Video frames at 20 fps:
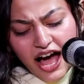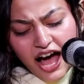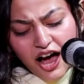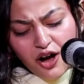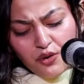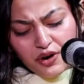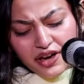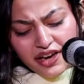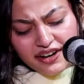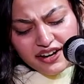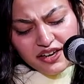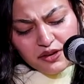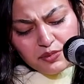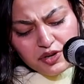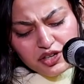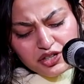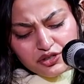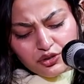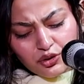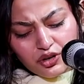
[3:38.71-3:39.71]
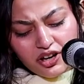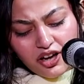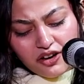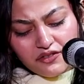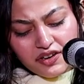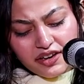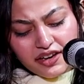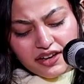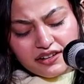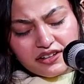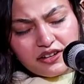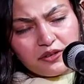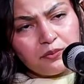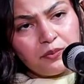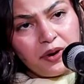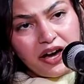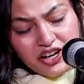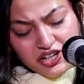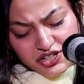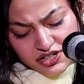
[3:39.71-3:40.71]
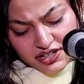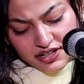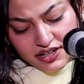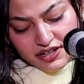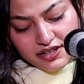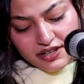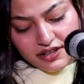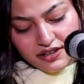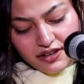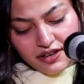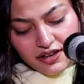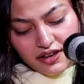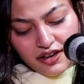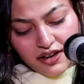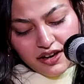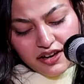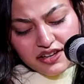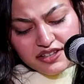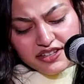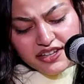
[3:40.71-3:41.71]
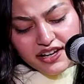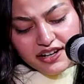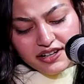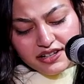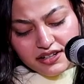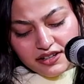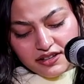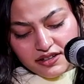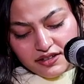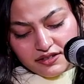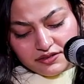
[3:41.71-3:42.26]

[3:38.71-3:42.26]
How can I be so loving and compassionate, yet